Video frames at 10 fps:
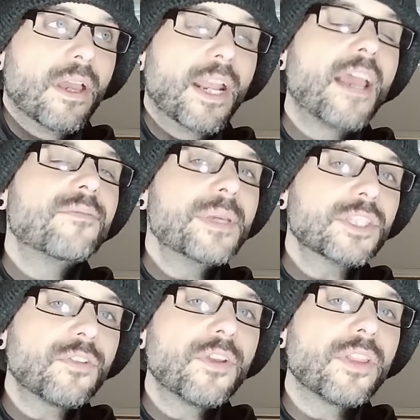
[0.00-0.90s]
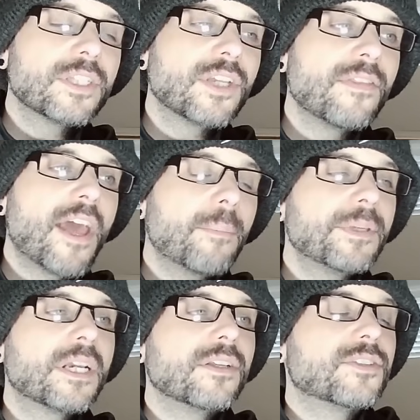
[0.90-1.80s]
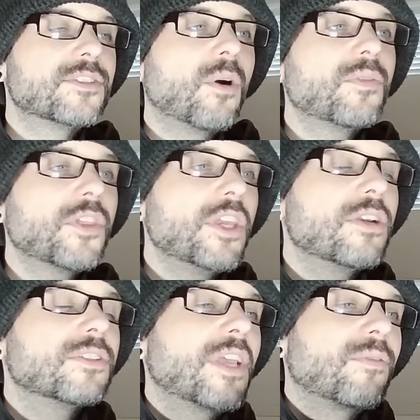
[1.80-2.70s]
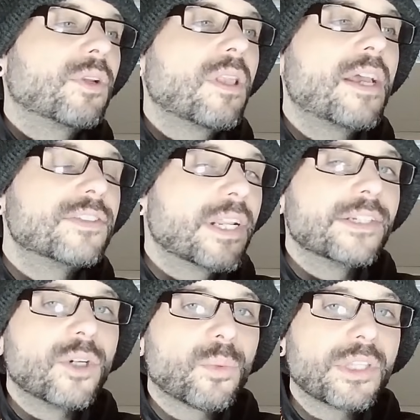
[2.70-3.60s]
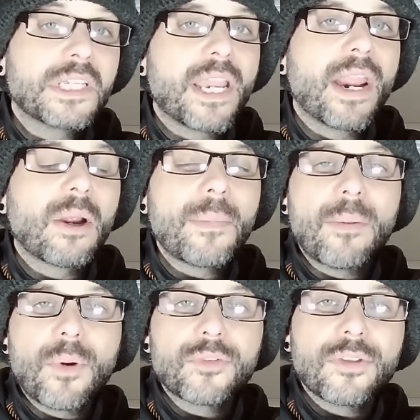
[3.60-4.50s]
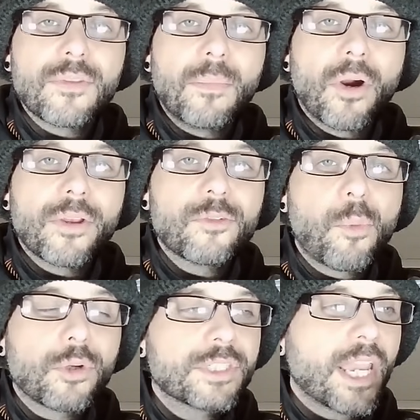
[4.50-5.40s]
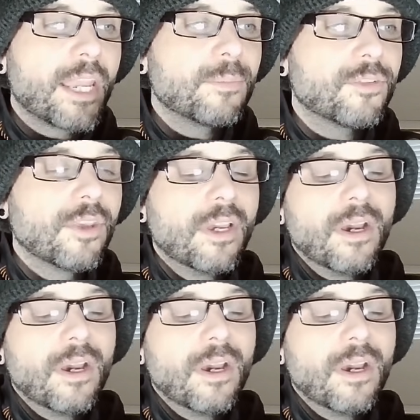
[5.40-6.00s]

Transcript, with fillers: And I have mixed feelings on that because over the years, I've realized that I don't really care about most of the Mario sports games.